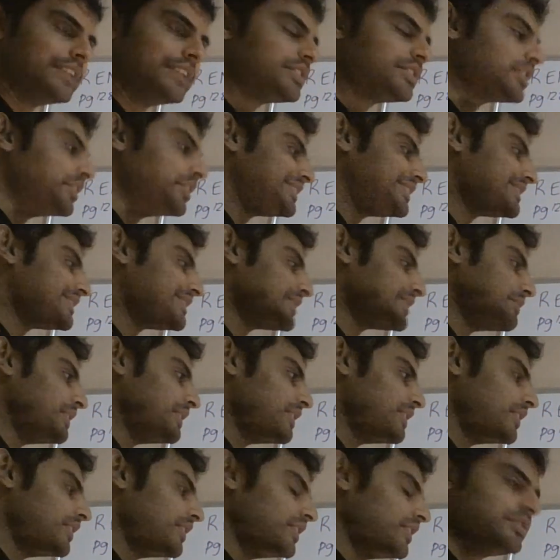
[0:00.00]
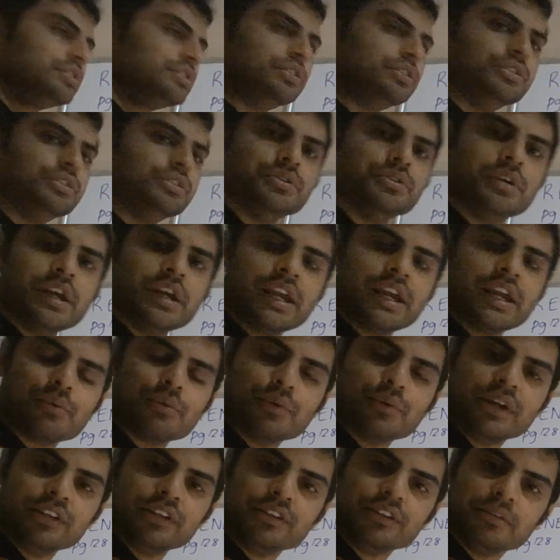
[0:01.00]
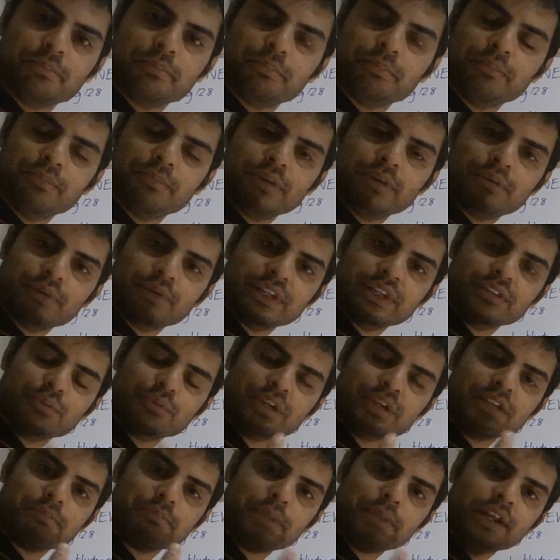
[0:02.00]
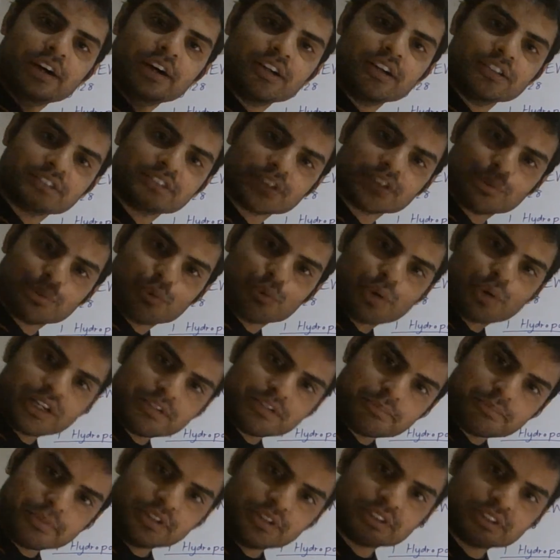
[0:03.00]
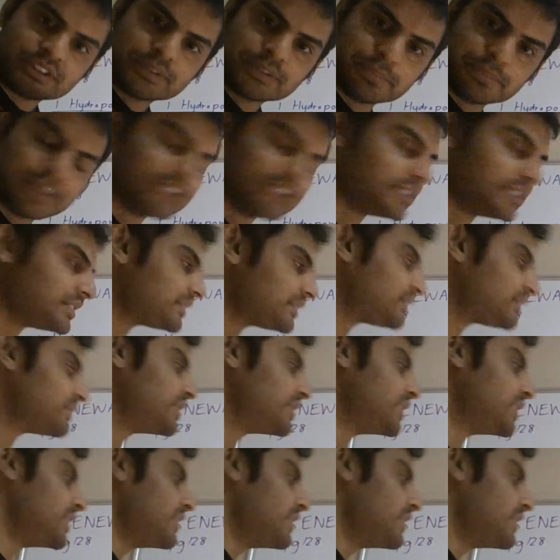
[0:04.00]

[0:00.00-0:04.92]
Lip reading: so it's similar to when the wind blows, a windmill spins.